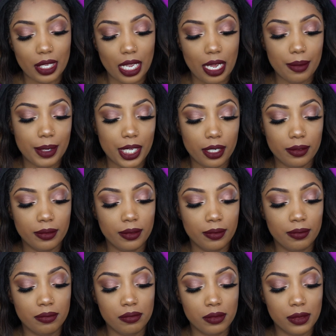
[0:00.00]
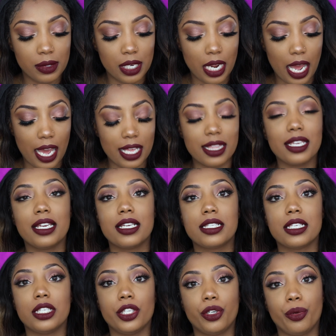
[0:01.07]
I mean, I think
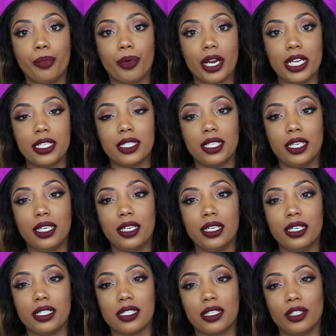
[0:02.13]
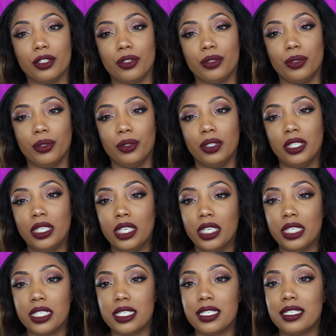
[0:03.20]
it's a little pricey and it's a little
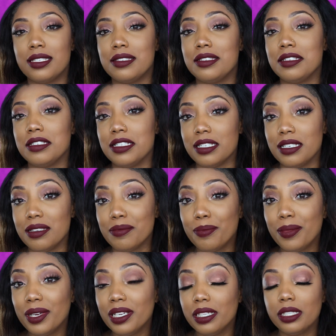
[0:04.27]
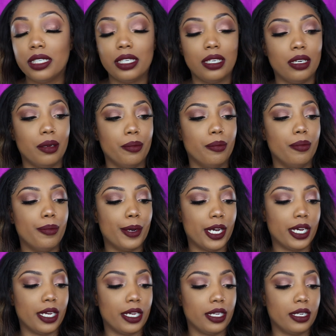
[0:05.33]
steep,
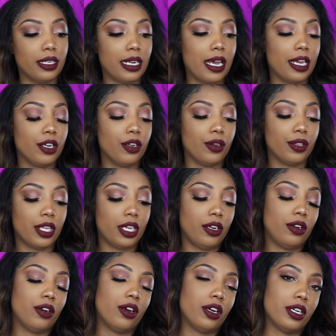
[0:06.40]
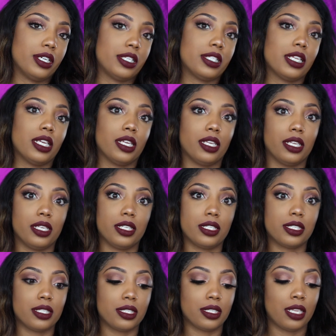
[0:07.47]
but I know that Nars
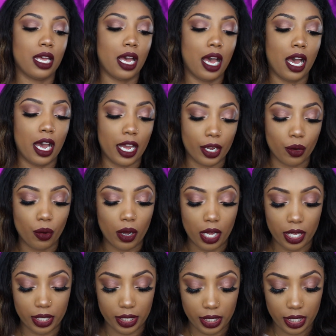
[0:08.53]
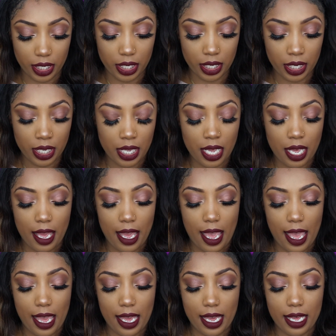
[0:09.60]
is high quality
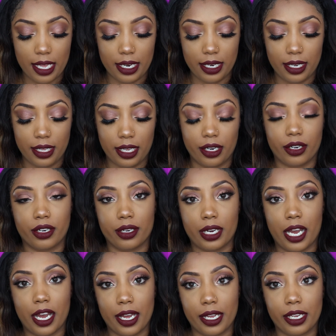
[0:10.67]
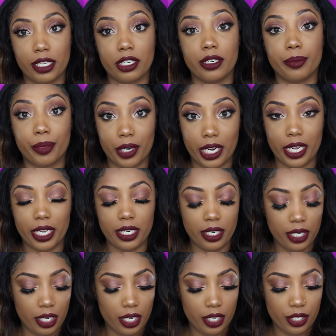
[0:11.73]
and they're a high-end
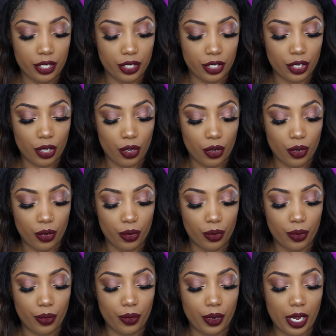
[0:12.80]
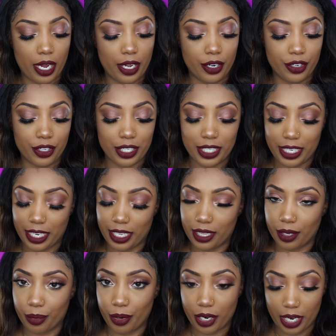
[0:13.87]
brand, so I understand
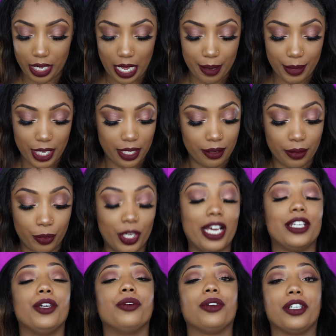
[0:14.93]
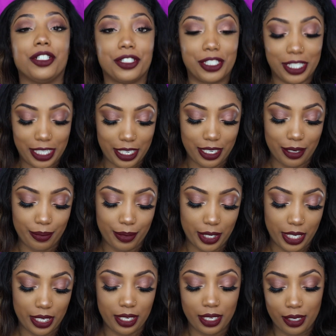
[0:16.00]
the price. I mean, well, I don't understand it,
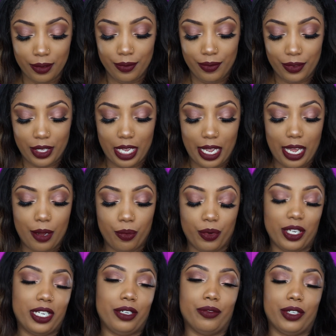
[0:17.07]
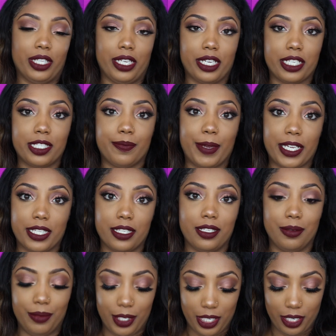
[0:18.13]
but I wouldn't really expect it
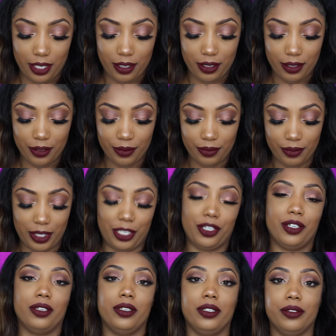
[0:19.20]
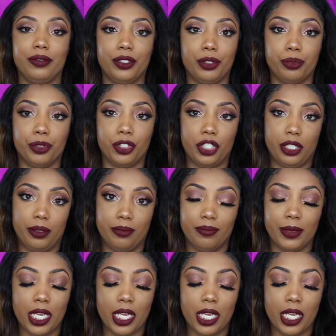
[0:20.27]
to be like super cheap.